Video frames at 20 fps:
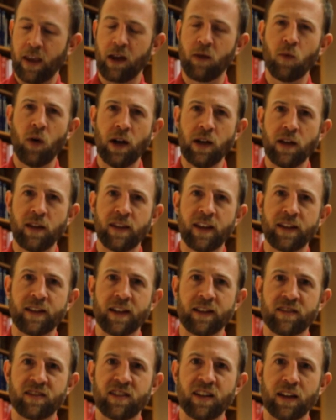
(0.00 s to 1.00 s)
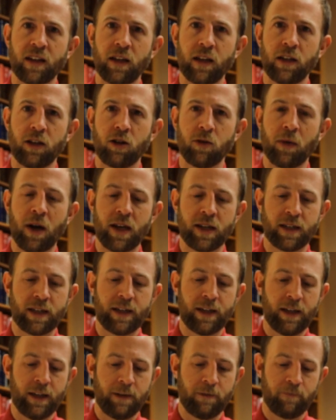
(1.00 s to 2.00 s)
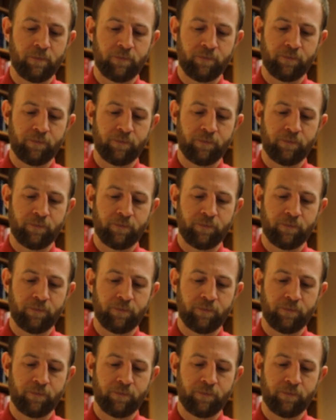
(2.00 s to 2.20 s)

And why do you think that's sticking in your mind today?